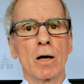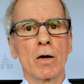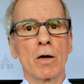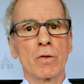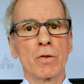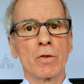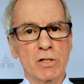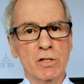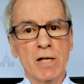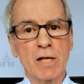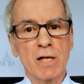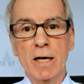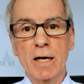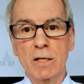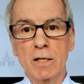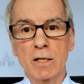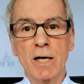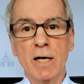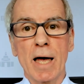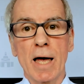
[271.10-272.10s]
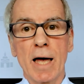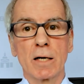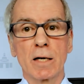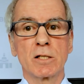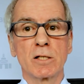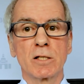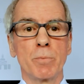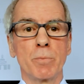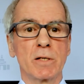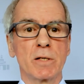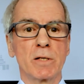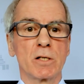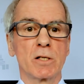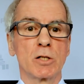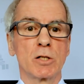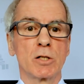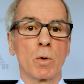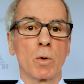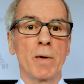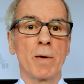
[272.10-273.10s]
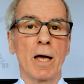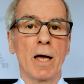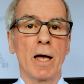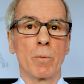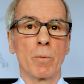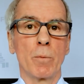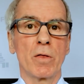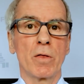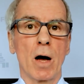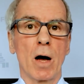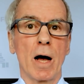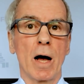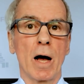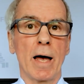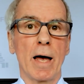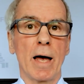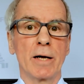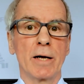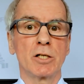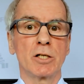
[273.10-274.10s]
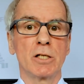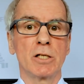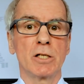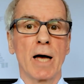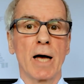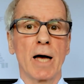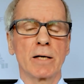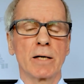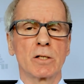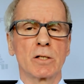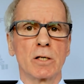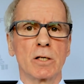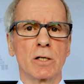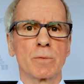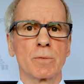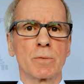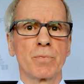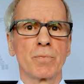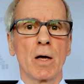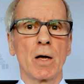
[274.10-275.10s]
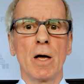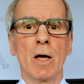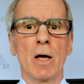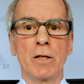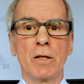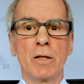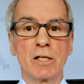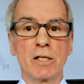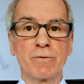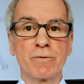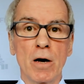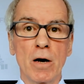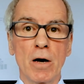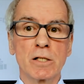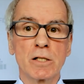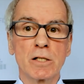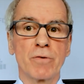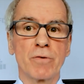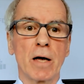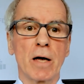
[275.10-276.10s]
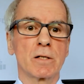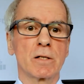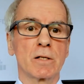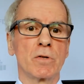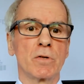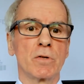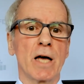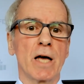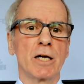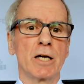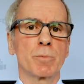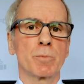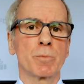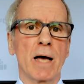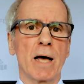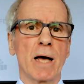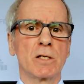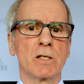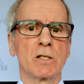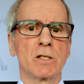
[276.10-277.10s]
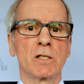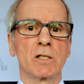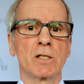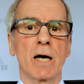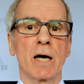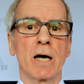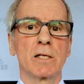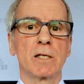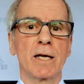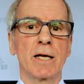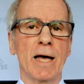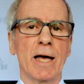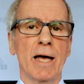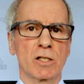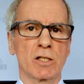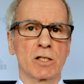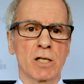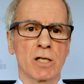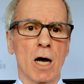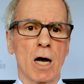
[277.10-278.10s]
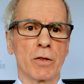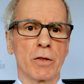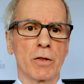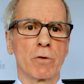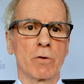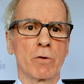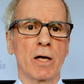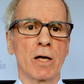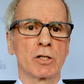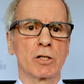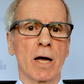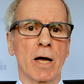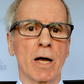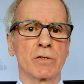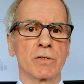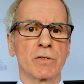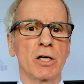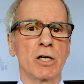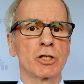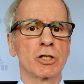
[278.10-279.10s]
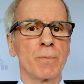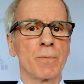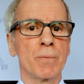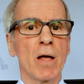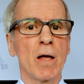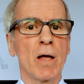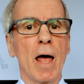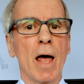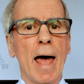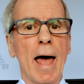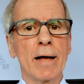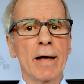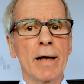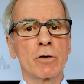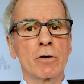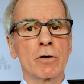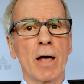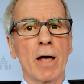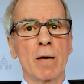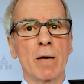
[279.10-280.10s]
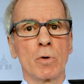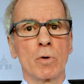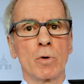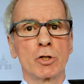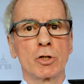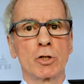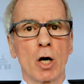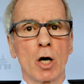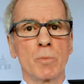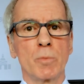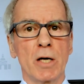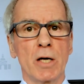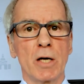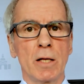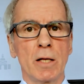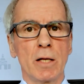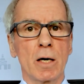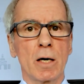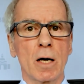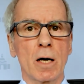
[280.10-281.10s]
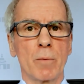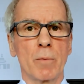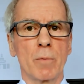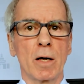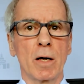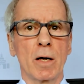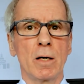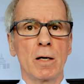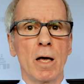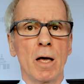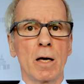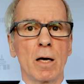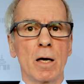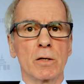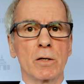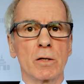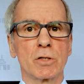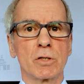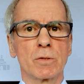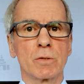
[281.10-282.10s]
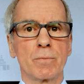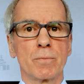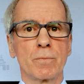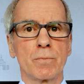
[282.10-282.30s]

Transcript: The sting in the tail is that businesses will be hit with higher energy taxes. This first phase of the Danish plans is designed to kickstart the green transition and create more jobs in the coming years.